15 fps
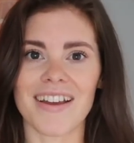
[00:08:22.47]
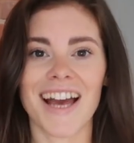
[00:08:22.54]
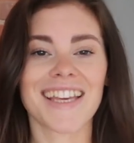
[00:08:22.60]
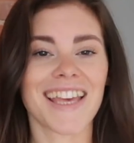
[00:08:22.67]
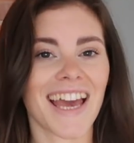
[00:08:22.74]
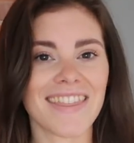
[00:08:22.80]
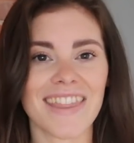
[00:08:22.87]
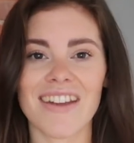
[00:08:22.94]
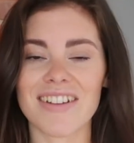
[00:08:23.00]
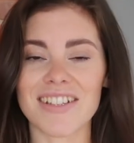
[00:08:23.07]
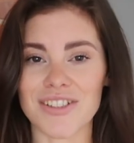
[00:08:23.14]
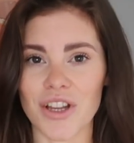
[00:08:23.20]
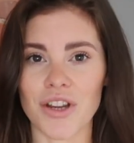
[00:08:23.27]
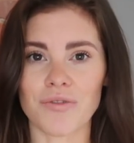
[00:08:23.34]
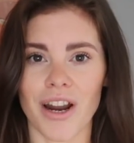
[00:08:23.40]
Again, there is
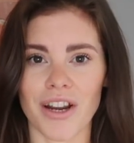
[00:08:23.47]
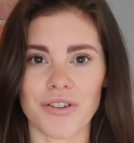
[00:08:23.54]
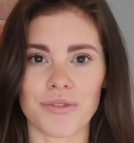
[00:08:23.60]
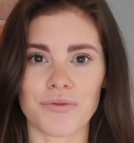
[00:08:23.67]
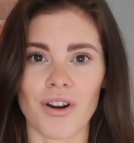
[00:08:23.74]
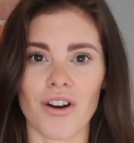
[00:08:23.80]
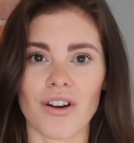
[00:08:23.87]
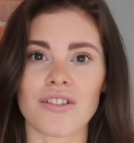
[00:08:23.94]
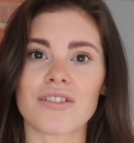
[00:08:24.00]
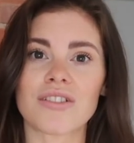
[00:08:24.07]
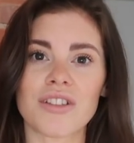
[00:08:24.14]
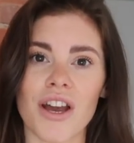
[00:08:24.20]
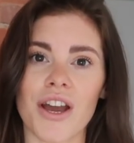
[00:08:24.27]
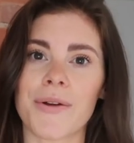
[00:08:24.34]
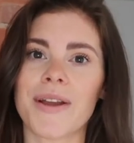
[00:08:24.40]
no right or wrong.
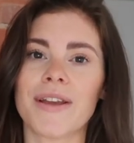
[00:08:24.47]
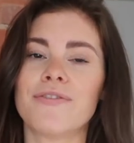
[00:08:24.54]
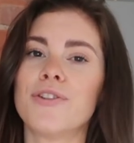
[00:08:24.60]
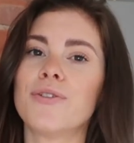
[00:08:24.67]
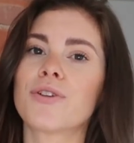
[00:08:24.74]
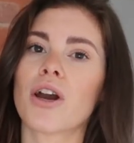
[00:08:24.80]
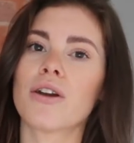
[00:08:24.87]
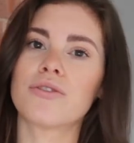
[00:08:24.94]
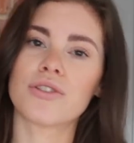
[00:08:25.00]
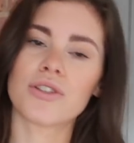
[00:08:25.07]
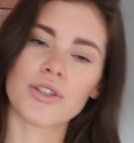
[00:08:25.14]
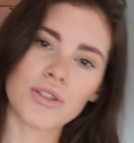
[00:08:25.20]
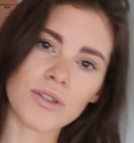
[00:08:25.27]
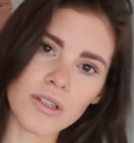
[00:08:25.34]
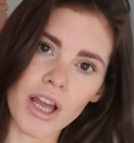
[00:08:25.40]
So if you go
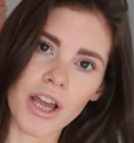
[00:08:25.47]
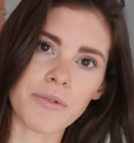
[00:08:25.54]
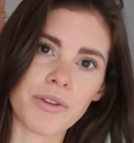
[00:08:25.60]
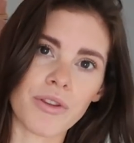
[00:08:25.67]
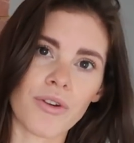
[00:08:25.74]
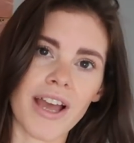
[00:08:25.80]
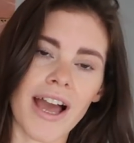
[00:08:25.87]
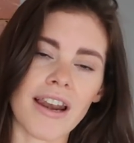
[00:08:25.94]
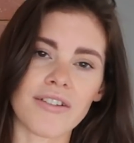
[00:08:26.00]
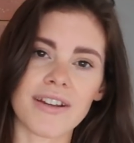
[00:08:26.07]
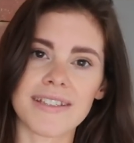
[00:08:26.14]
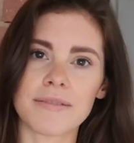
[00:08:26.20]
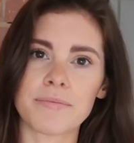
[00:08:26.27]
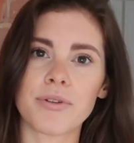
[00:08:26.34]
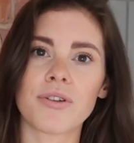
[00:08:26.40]
too low with your
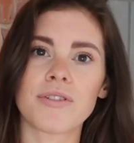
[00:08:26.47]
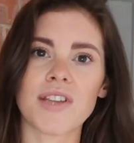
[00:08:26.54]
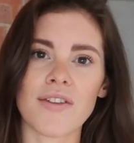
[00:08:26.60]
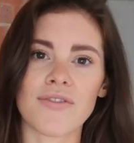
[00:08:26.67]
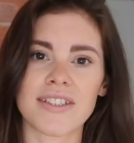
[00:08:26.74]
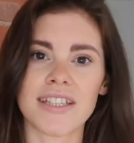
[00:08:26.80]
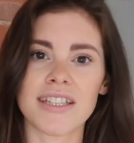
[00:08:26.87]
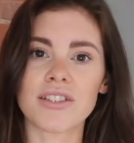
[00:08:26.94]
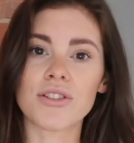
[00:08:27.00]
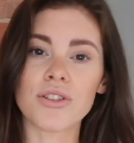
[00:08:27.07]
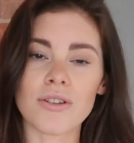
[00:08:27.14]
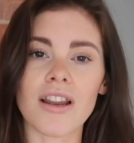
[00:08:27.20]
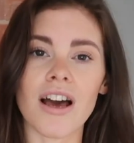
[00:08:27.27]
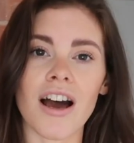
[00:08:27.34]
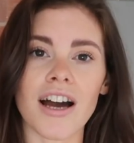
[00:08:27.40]
calories and put your deficit too
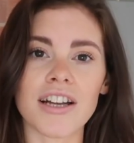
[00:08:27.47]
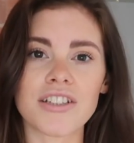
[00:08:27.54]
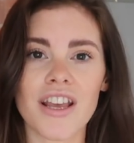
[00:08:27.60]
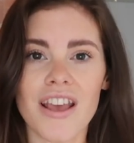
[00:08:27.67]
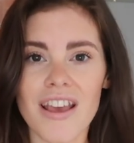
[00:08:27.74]
large,